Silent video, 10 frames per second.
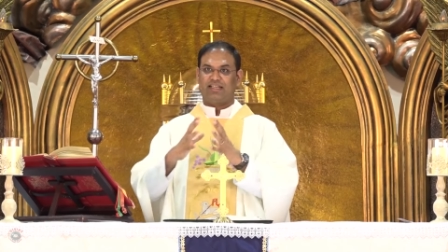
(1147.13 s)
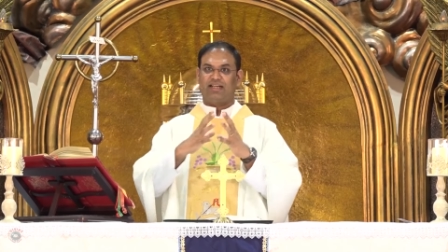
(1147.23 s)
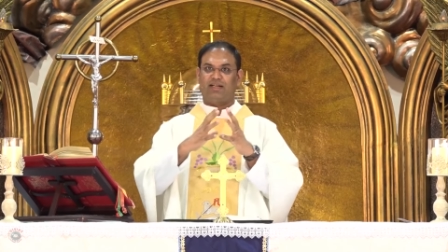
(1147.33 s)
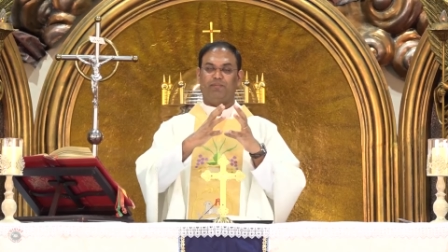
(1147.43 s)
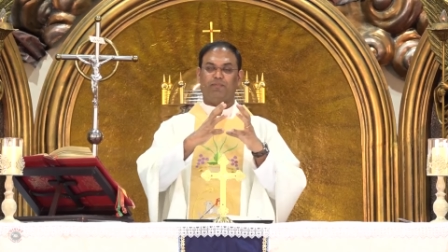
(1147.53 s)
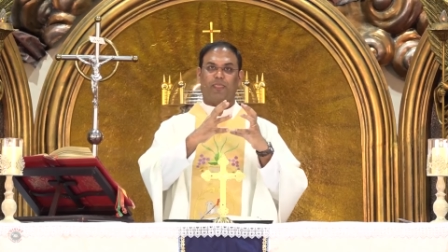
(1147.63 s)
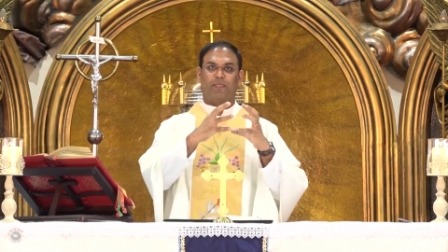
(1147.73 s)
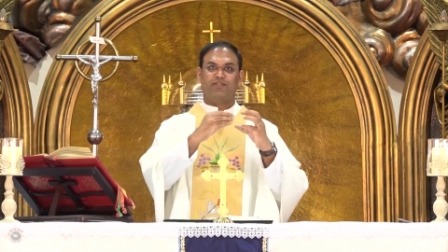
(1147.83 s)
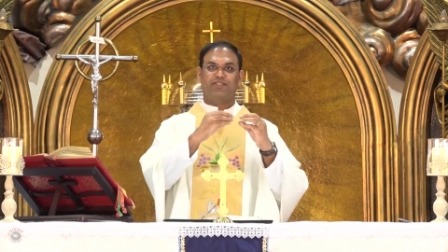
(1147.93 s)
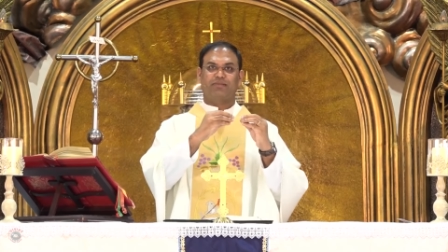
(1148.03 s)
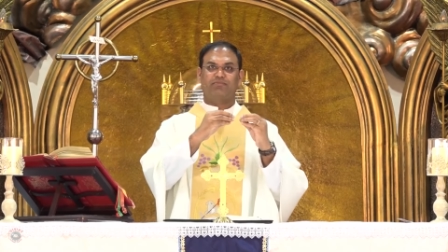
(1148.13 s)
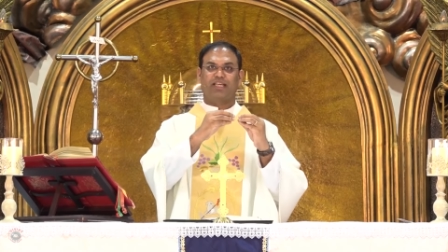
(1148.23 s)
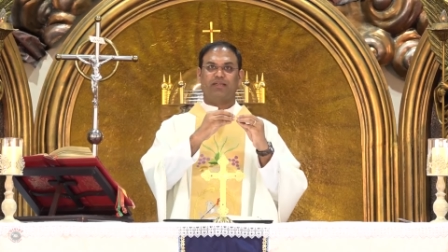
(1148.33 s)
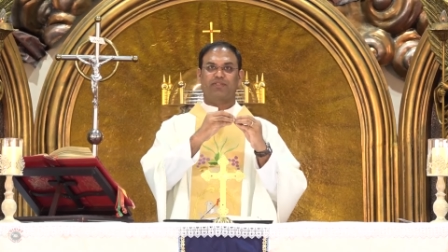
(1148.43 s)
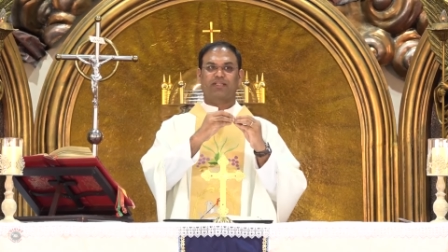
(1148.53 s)
Um,
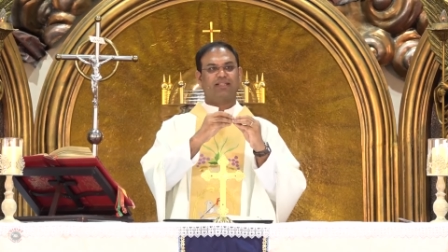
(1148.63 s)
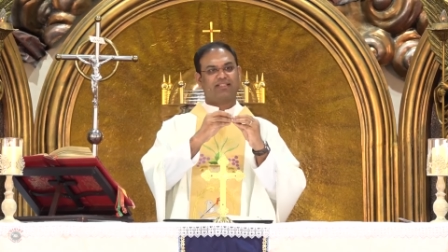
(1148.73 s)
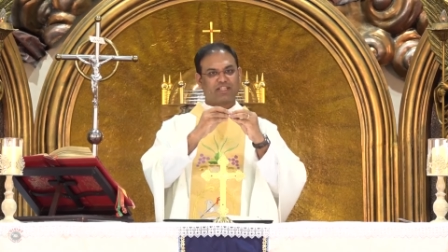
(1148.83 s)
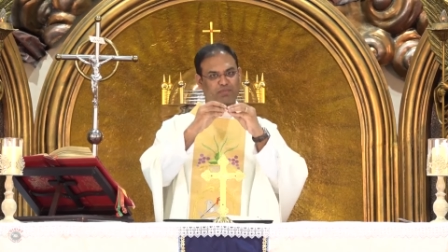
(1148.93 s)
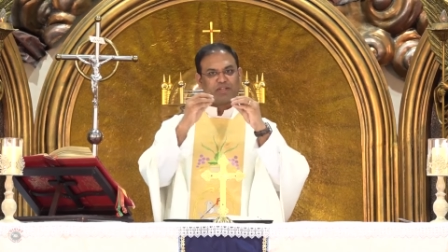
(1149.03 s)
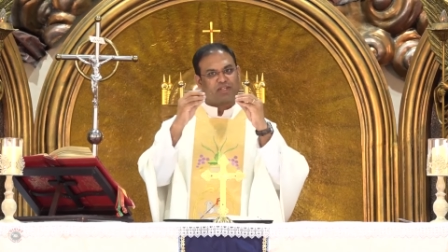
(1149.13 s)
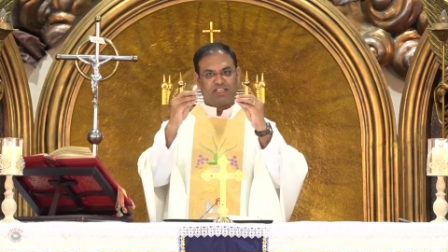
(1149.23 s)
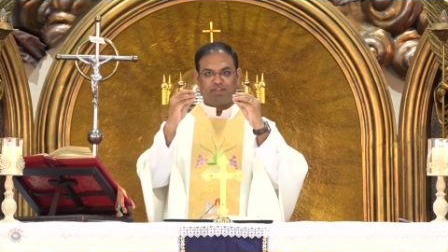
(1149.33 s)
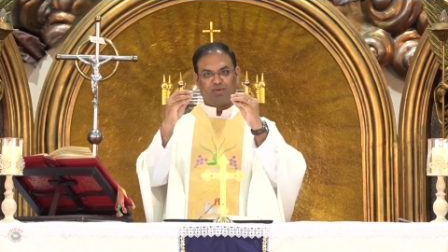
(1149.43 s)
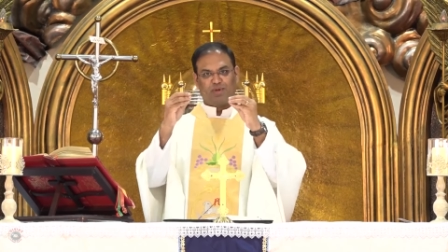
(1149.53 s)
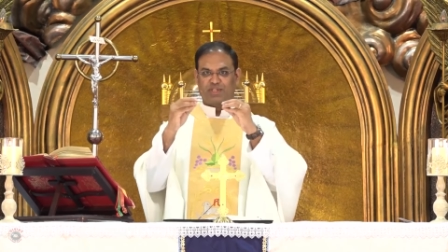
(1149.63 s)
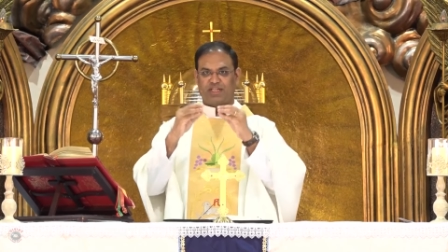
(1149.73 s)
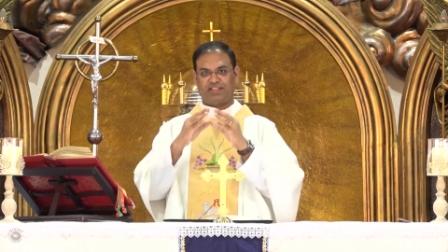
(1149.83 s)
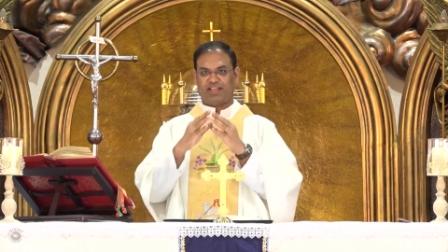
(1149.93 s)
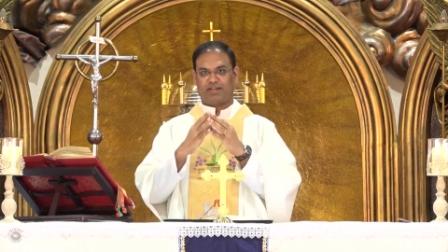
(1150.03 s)
sometimes that's a special
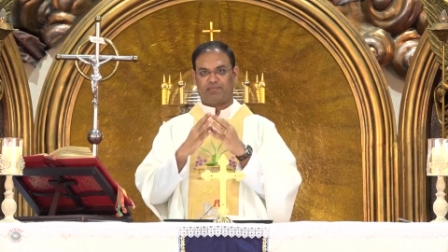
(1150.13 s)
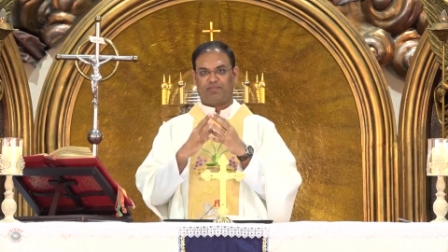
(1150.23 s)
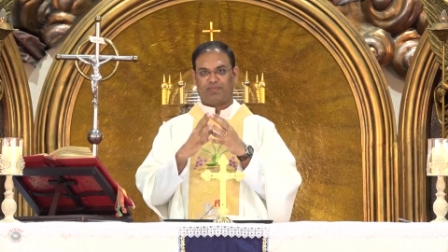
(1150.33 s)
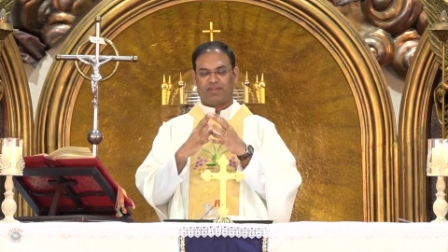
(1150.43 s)
devotion there.